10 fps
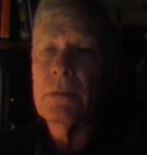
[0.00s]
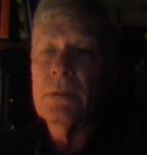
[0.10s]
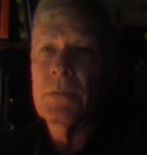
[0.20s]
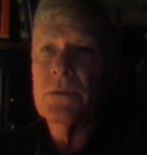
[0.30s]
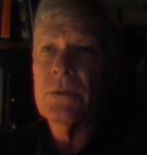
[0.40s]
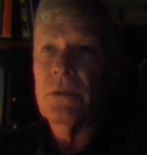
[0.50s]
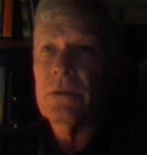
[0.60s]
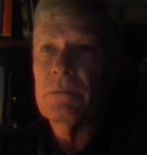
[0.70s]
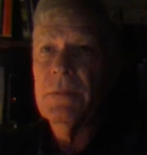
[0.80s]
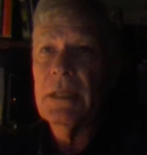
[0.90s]
Almost
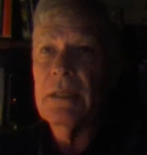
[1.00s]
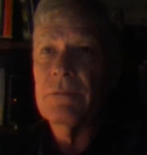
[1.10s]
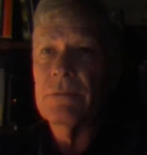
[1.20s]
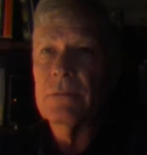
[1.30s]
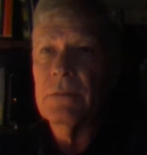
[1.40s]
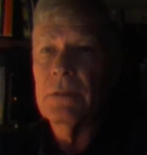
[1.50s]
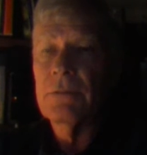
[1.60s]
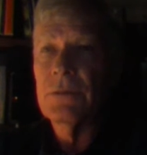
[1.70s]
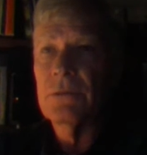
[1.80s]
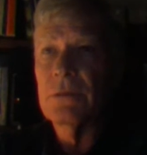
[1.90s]
all of them have,
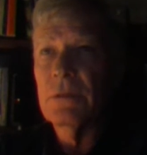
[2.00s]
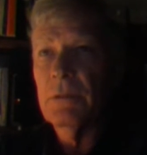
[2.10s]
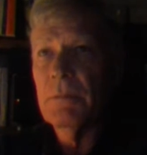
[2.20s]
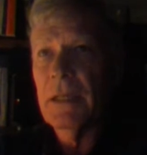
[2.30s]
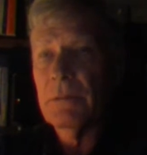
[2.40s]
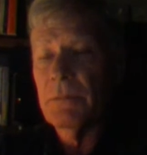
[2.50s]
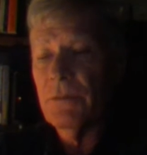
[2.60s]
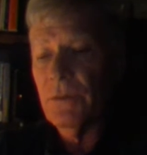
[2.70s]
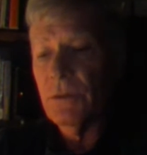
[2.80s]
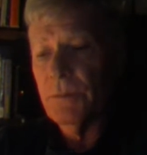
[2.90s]
if you go back to
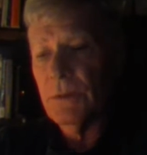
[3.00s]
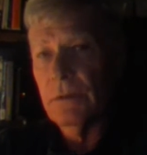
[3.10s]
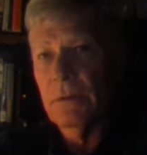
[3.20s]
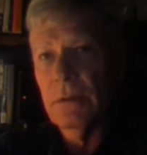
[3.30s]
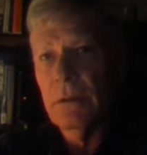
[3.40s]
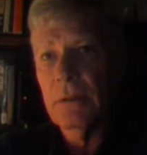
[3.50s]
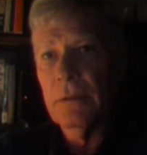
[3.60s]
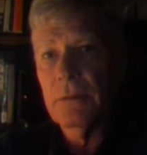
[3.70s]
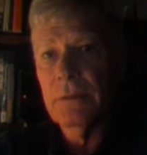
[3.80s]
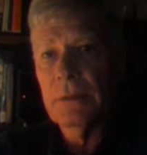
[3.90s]
my first book,
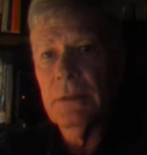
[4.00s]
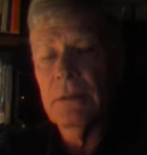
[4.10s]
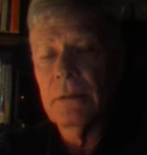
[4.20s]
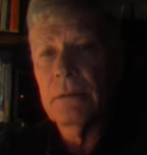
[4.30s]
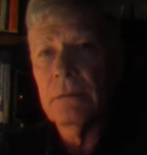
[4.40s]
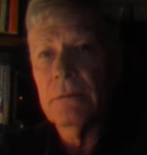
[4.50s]
the